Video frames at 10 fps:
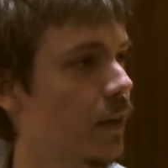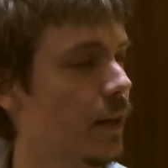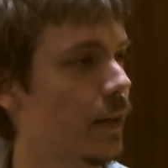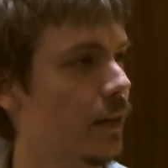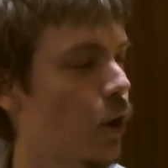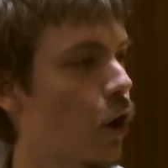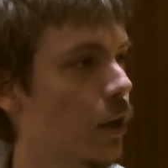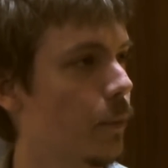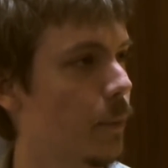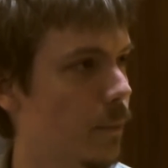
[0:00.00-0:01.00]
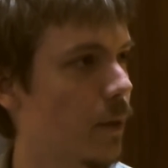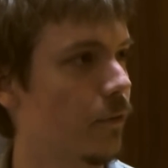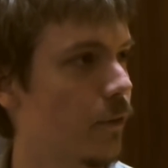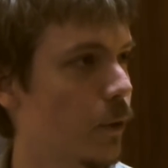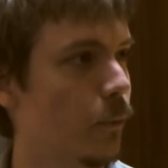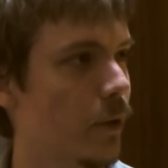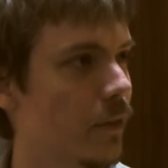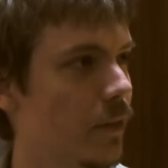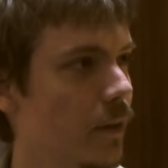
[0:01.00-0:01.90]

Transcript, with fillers: that I can augment my phone with.